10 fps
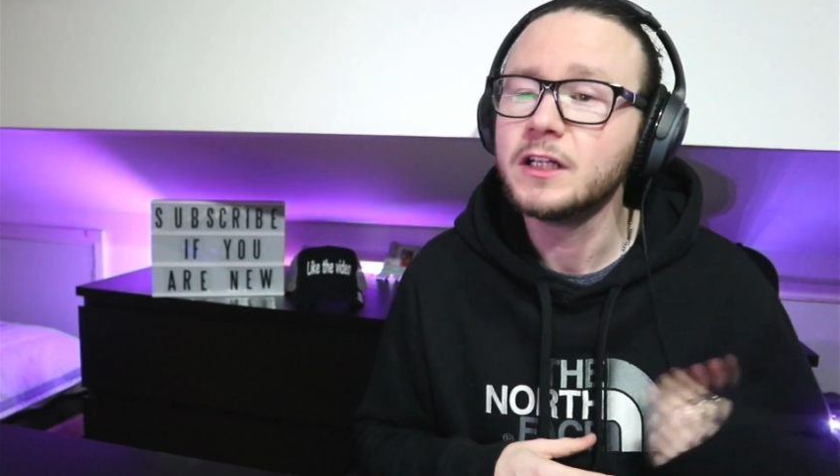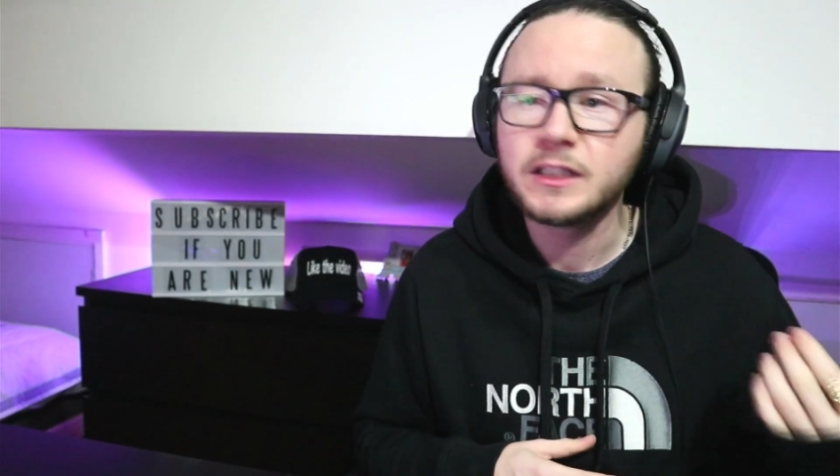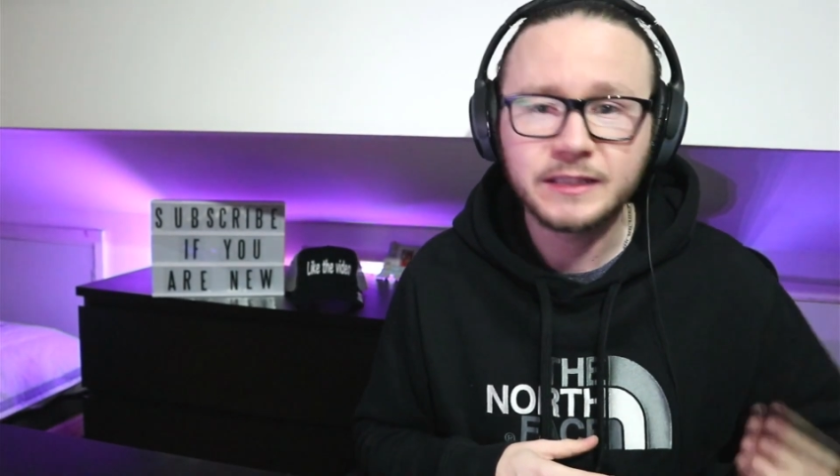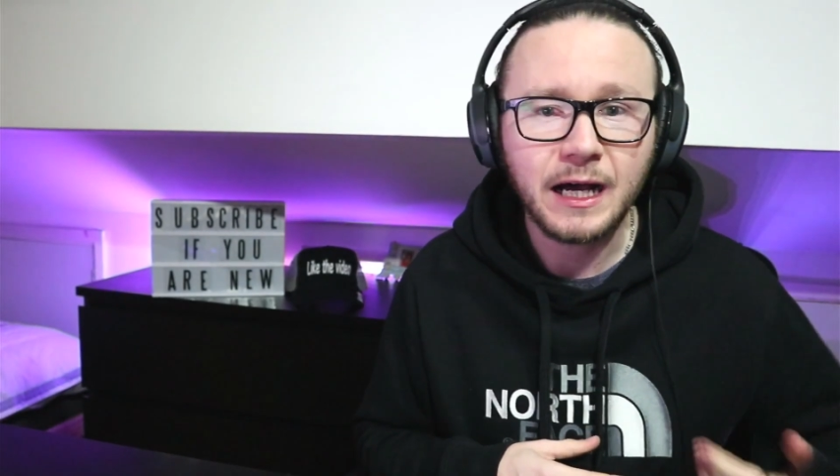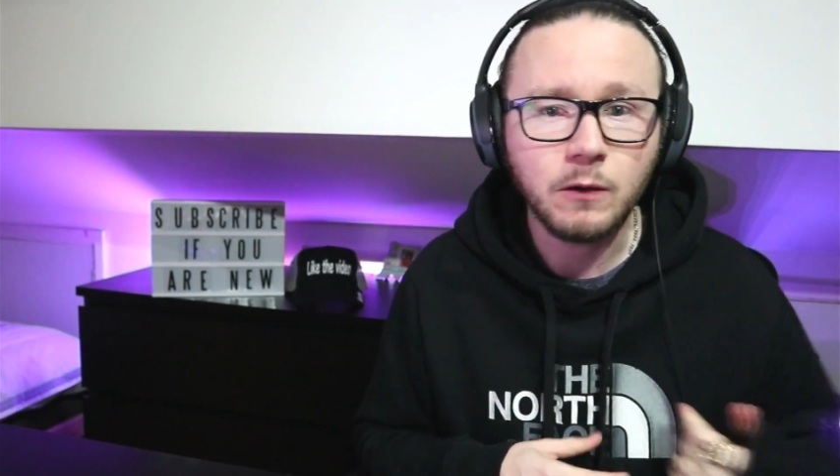
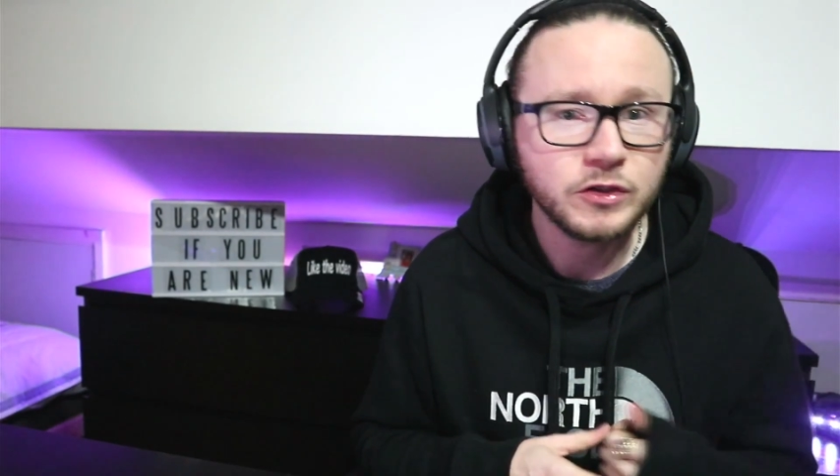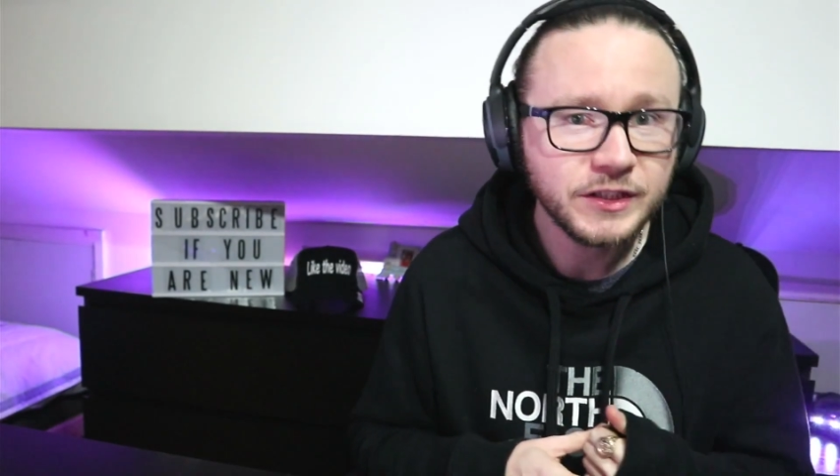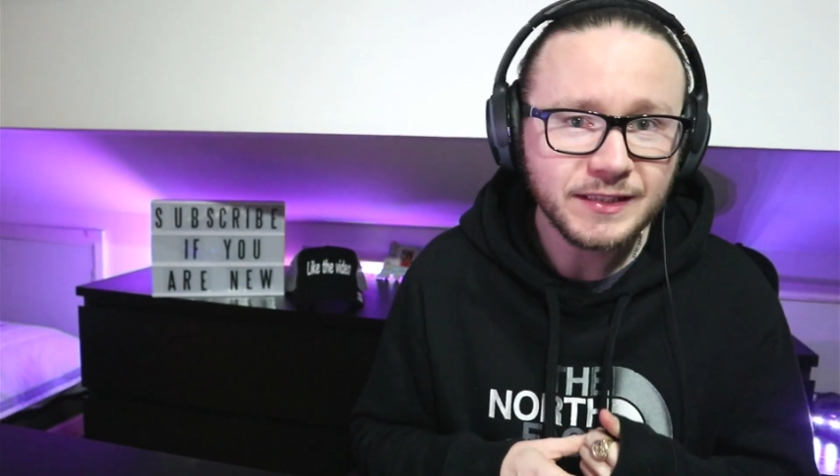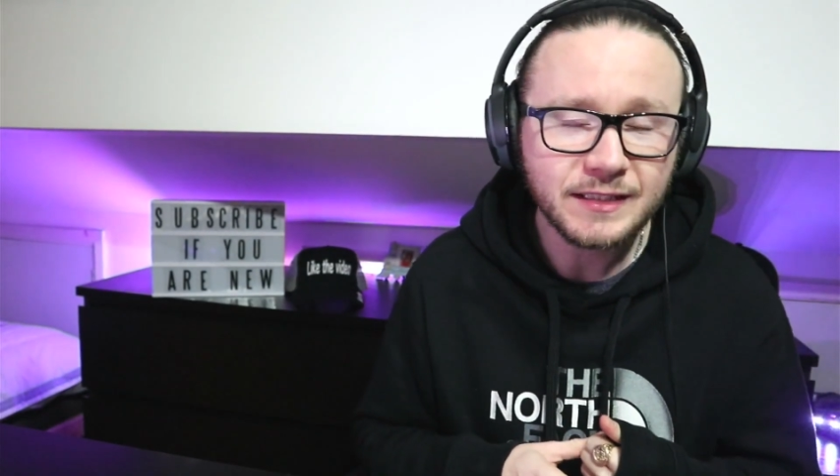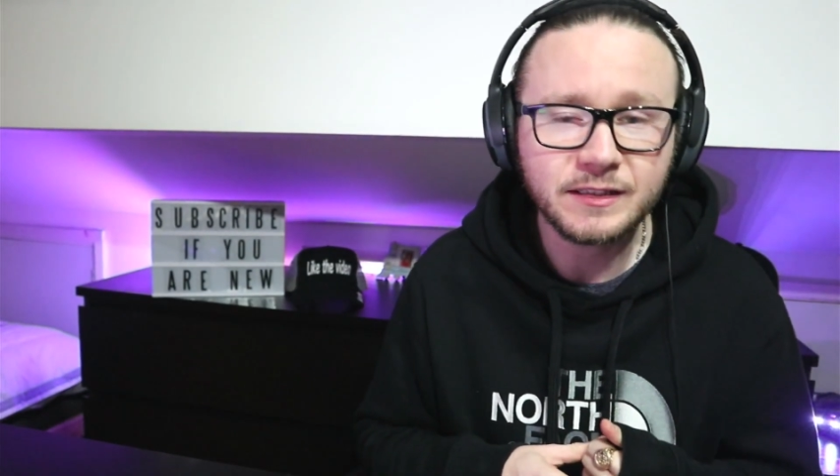Now,
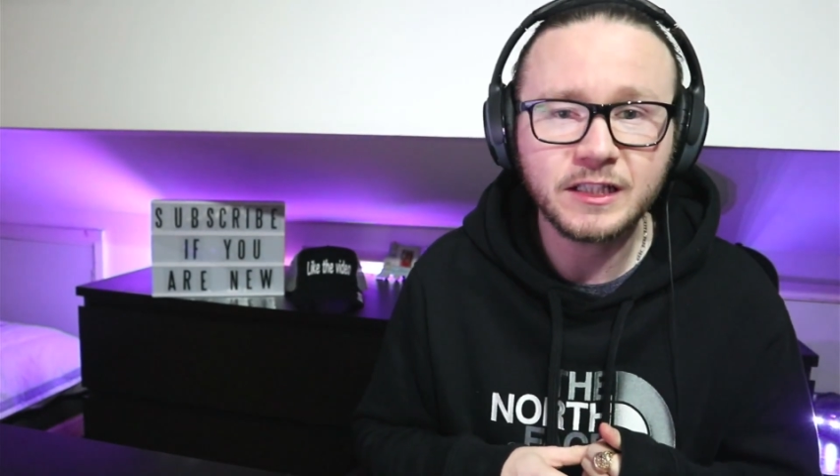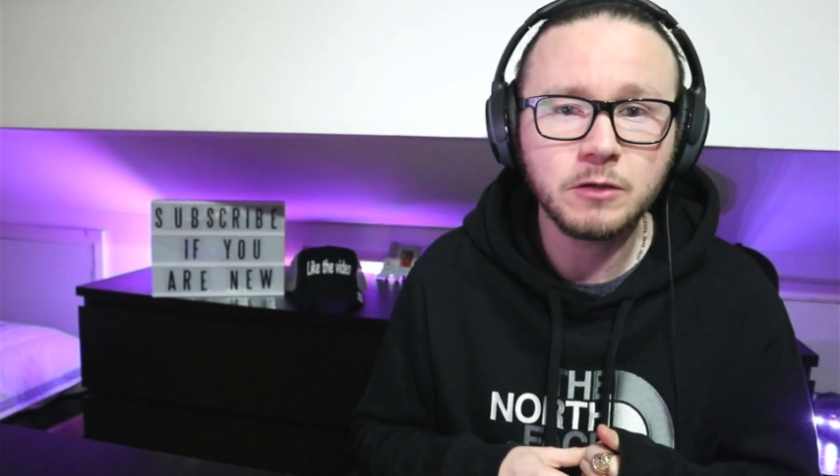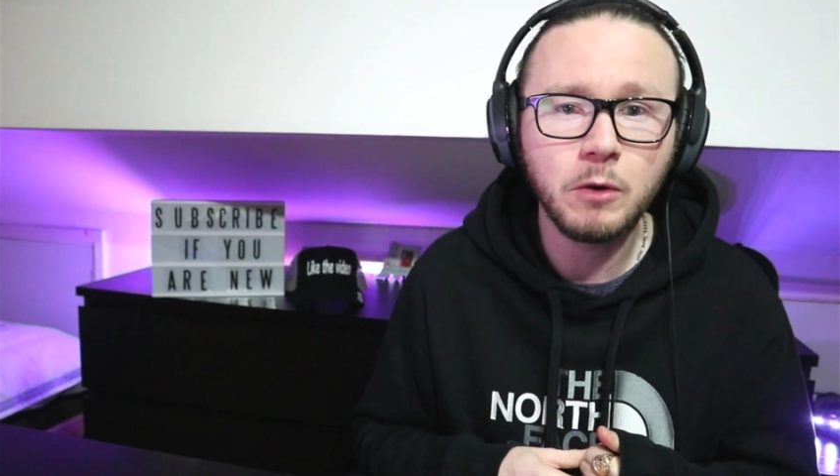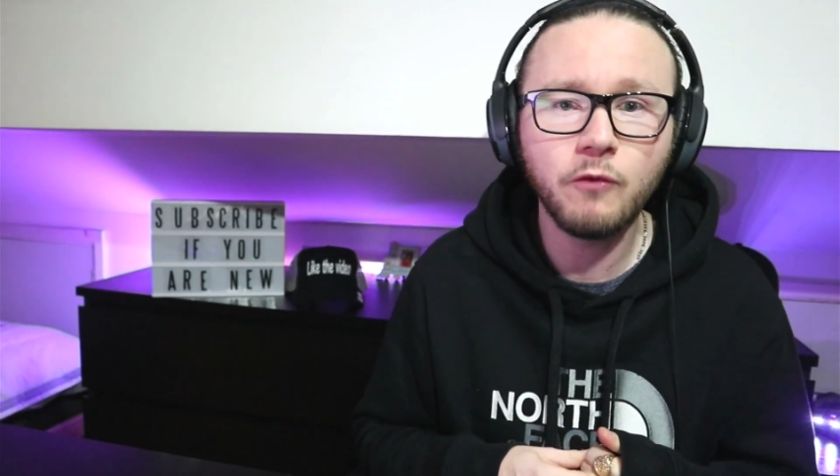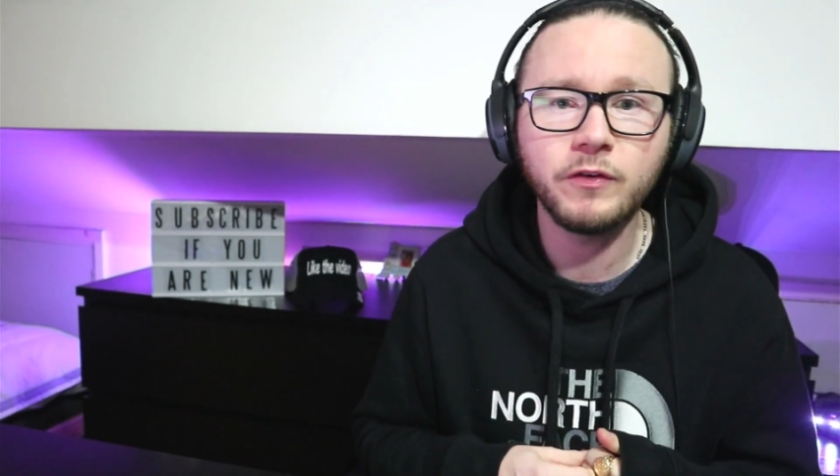she's actually come over